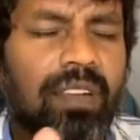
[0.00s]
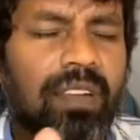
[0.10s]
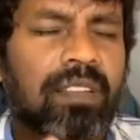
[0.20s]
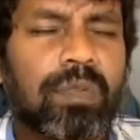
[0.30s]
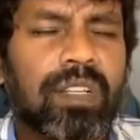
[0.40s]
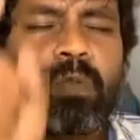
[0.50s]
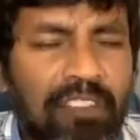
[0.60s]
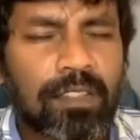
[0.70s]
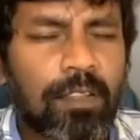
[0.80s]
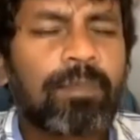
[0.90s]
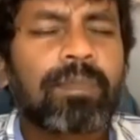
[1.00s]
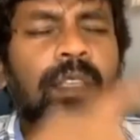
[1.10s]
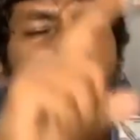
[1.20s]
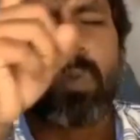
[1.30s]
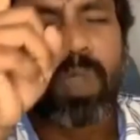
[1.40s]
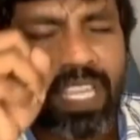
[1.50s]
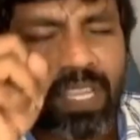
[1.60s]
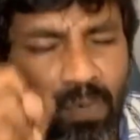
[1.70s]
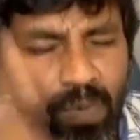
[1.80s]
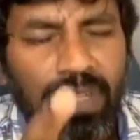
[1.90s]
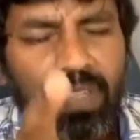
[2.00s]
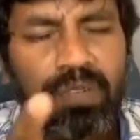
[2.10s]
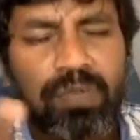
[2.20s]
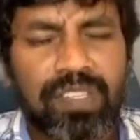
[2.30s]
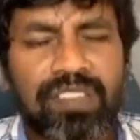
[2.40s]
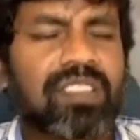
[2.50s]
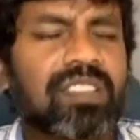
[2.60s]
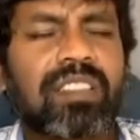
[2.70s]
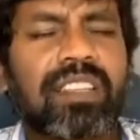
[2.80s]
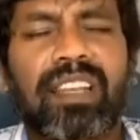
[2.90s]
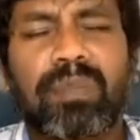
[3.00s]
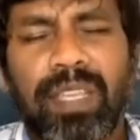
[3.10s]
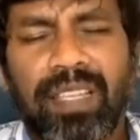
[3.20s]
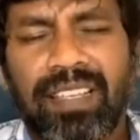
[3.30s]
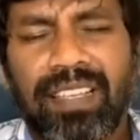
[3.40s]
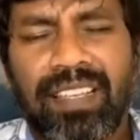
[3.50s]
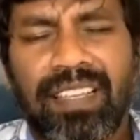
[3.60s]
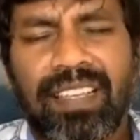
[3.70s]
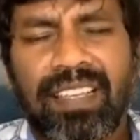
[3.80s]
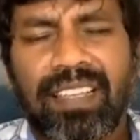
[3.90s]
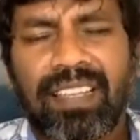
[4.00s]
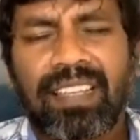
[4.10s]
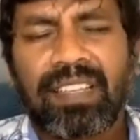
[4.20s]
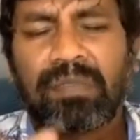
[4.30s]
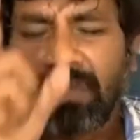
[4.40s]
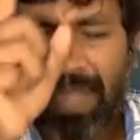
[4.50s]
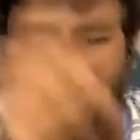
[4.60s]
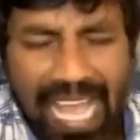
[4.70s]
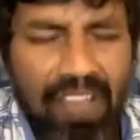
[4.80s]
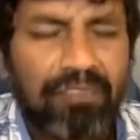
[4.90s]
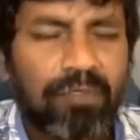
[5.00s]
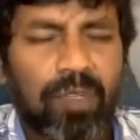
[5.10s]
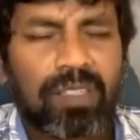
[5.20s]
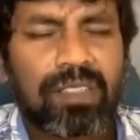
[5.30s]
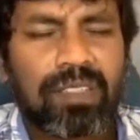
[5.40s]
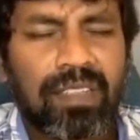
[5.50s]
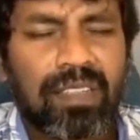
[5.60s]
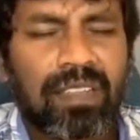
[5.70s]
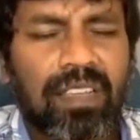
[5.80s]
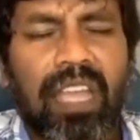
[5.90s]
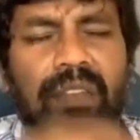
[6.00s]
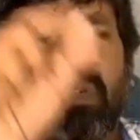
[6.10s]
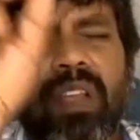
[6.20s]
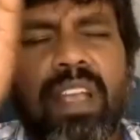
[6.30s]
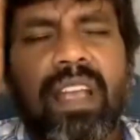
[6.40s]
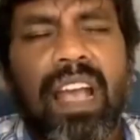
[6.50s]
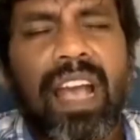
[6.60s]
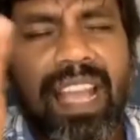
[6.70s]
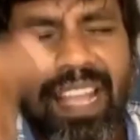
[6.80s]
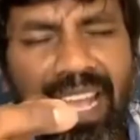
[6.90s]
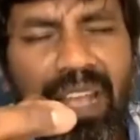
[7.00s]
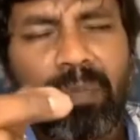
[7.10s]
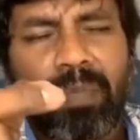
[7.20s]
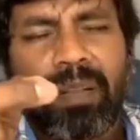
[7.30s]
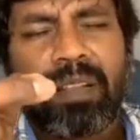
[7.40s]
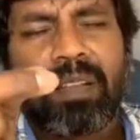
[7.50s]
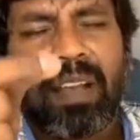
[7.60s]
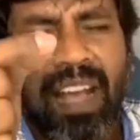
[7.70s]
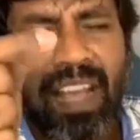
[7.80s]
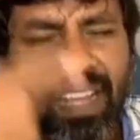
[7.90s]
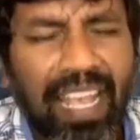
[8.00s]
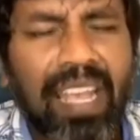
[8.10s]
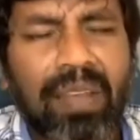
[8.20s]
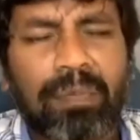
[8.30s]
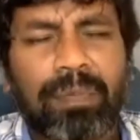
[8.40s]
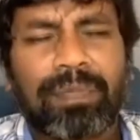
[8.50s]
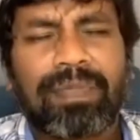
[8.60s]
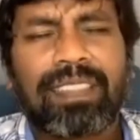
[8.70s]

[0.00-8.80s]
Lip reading: that's given us. We have focus, we will resist the enemy. We have focus, and I am